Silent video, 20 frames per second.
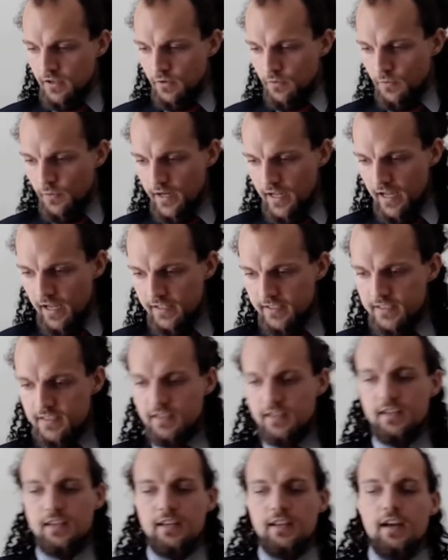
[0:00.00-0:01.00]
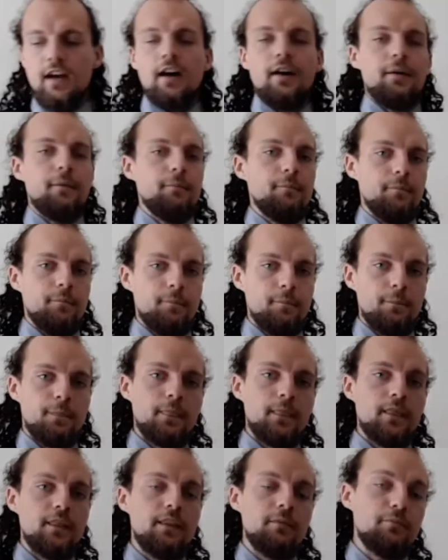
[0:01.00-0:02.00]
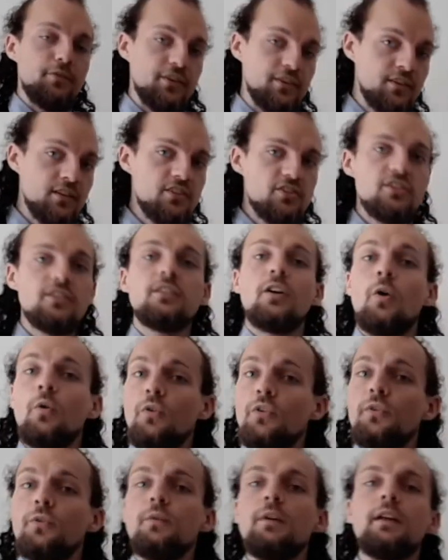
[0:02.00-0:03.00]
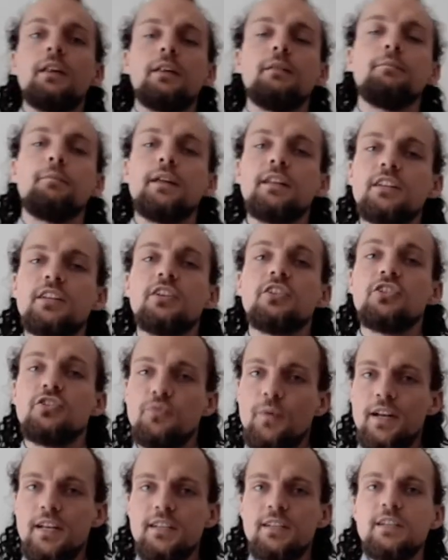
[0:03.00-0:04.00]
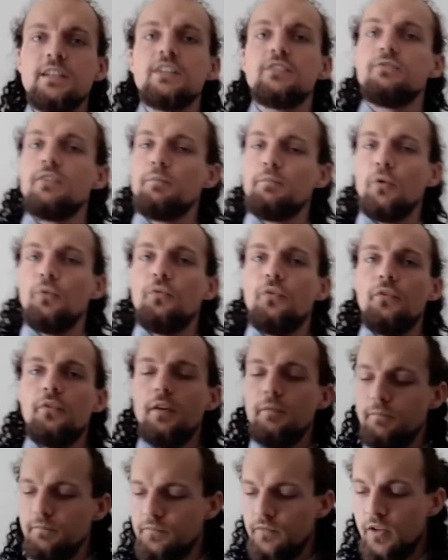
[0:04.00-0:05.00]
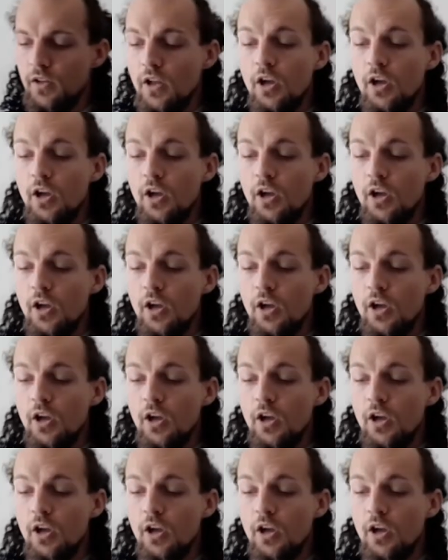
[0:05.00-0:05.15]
We had the precision also in the mid-20s for both of them,